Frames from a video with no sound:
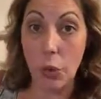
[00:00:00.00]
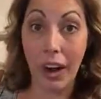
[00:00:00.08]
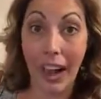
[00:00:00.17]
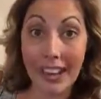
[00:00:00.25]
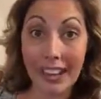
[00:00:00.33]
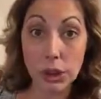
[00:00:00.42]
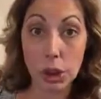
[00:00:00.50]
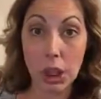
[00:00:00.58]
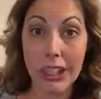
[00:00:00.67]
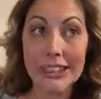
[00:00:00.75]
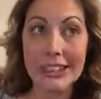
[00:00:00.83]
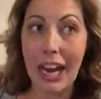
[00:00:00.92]
When I get
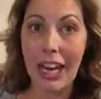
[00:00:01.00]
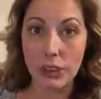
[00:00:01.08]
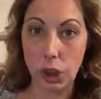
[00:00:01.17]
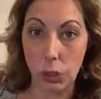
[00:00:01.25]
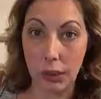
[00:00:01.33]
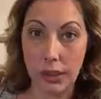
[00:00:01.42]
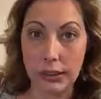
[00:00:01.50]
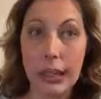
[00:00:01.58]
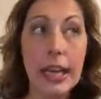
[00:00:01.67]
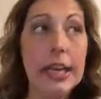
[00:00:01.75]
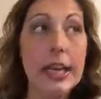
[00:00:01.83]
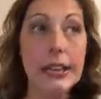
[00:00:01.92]
stressed, I don't eat.